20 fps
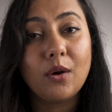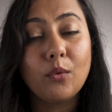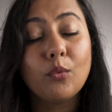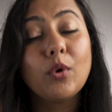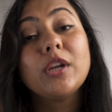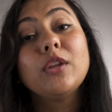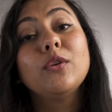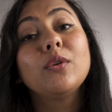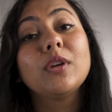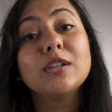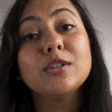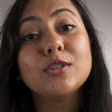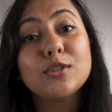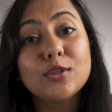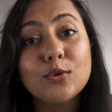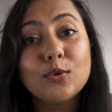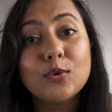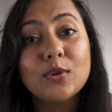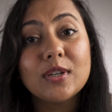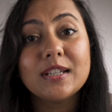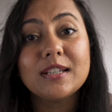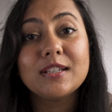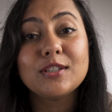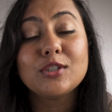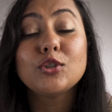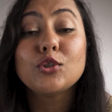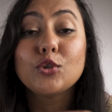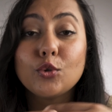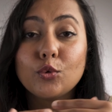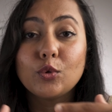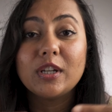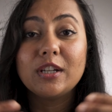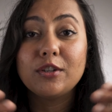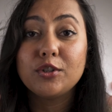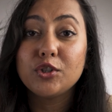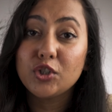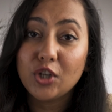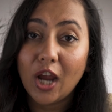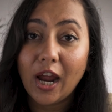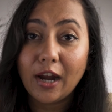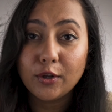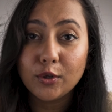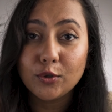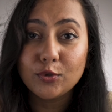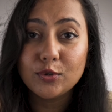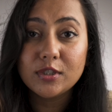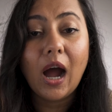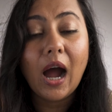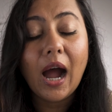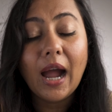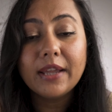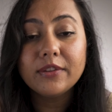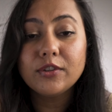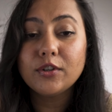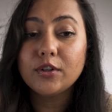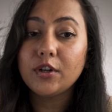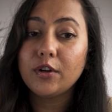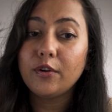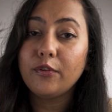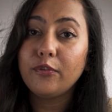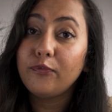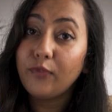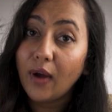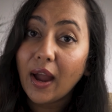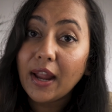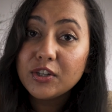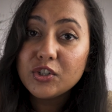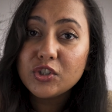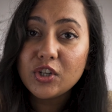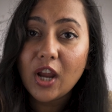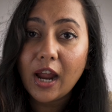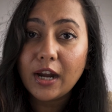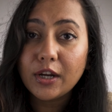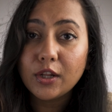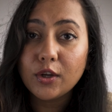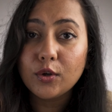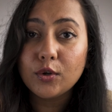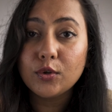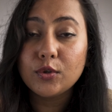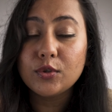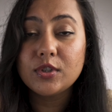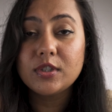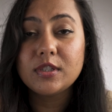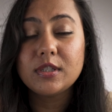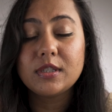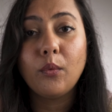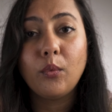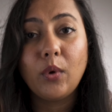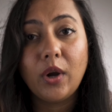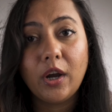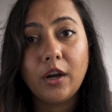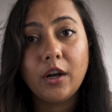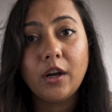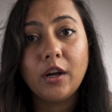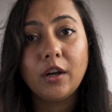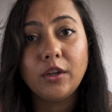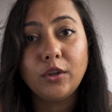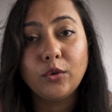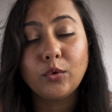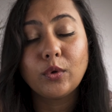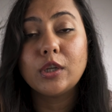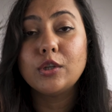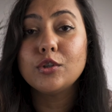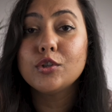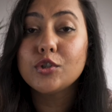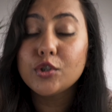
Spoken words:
what you can do is shoot in shadows. Either find shadows where you can